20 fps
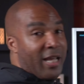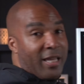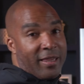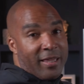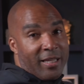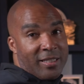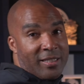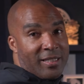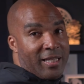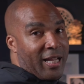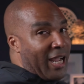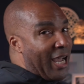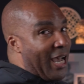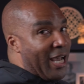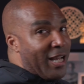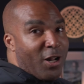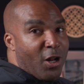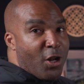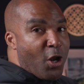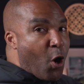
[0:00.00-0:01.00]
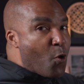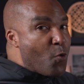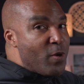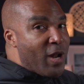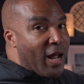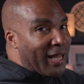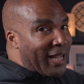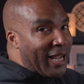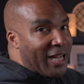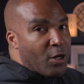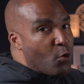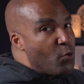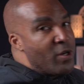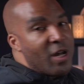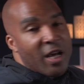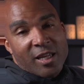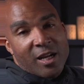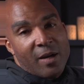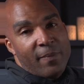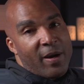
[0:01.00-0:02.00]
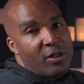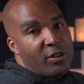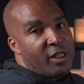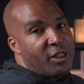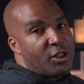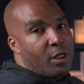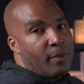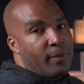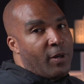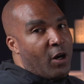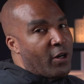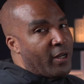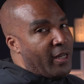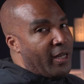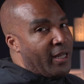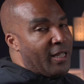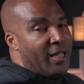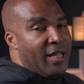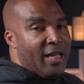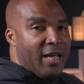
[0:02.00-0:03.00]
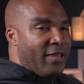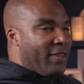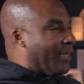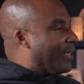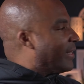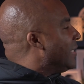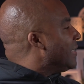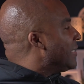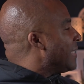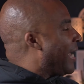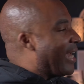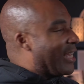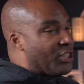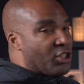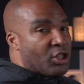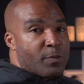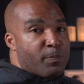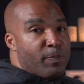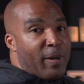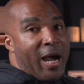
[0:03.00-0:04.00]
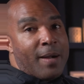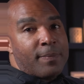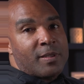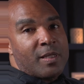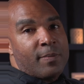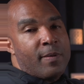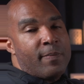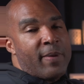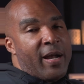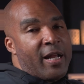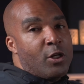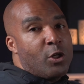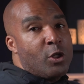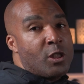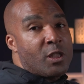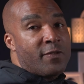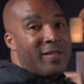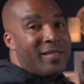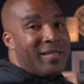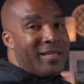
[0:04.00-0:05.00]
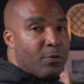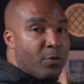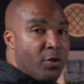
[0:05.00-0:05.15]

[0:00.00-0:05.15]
at this like I know nothing about digital marketing, like these ads just popped up in my newsfeed.